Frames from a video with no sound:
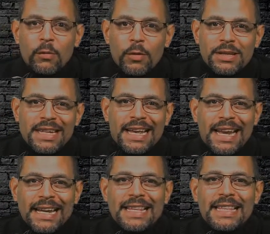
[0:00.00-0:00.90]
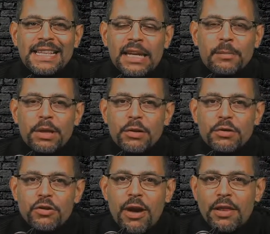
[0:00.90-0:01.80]
Once again, anything that can be
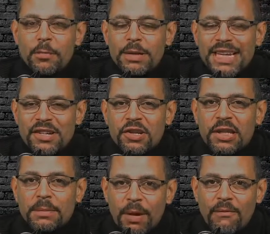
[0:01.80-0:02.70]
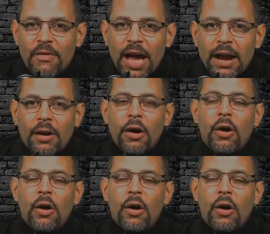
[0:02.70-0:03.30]
used to either potentially bump fire